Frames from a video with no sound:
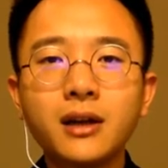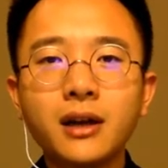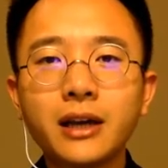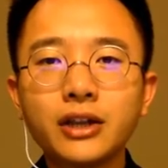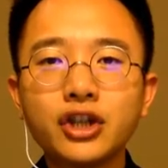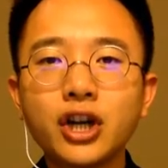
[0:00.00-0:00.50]

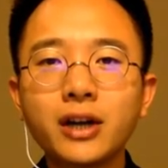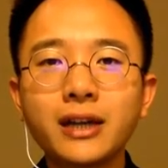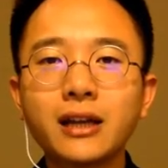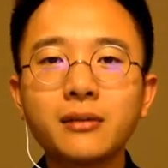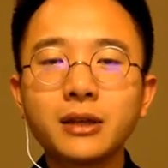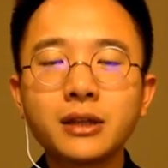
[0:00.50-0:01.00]
and John
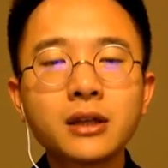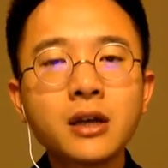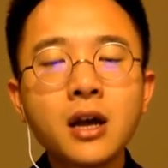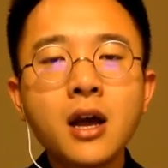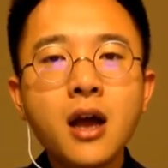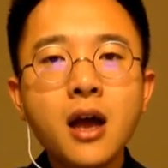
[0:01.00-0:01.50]
element.
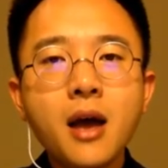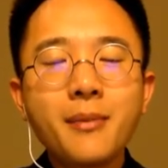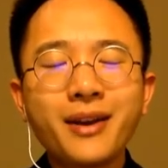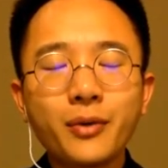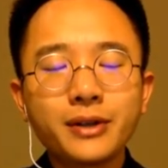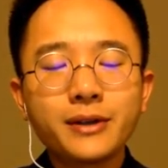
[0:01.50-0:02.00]

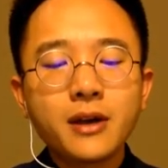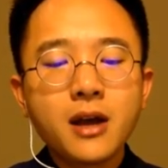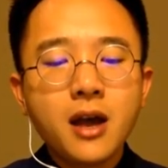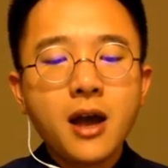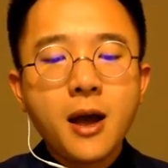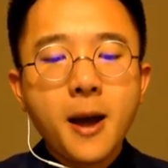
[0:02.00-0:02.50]
Anyways,
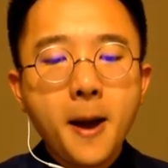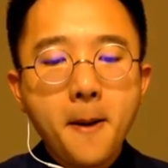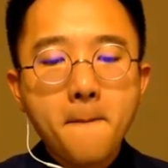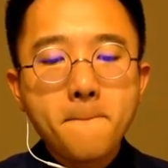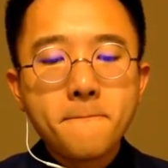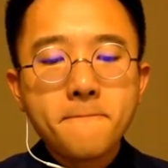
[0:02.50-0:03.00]
but